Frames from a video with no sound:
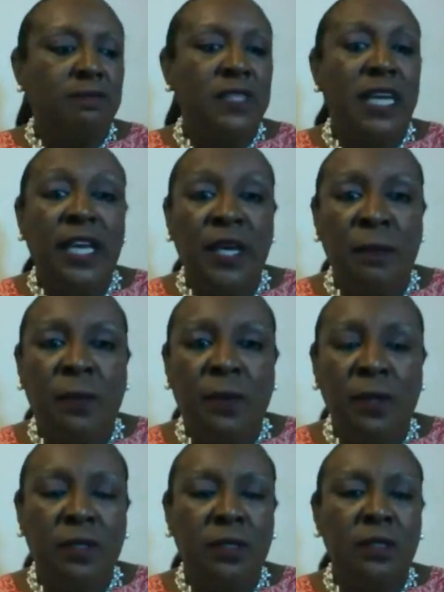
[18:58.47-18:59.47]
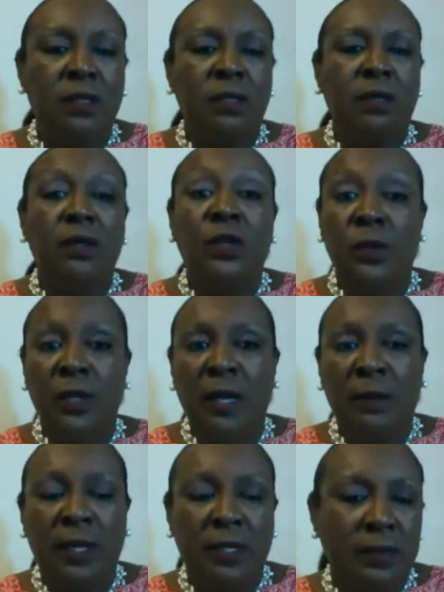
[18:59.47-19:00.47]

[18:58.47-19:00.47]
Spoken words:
ebooks, you name it.